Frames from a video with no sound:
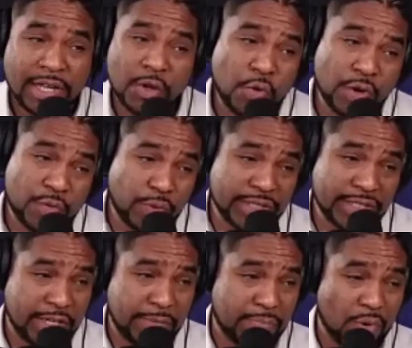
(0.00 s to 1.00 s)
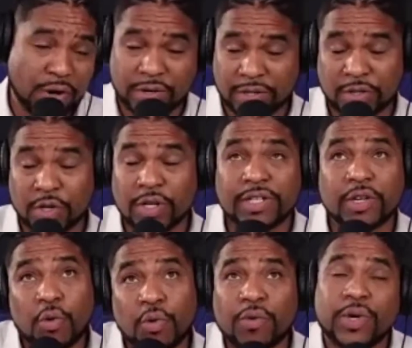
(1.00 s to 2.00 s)
no one wants anybody
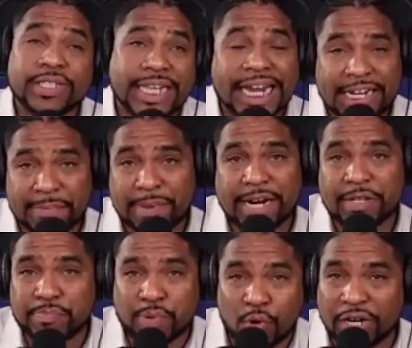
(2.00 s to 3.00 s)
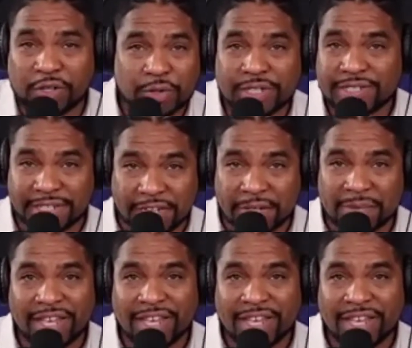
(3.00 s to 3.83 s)
boring on the team.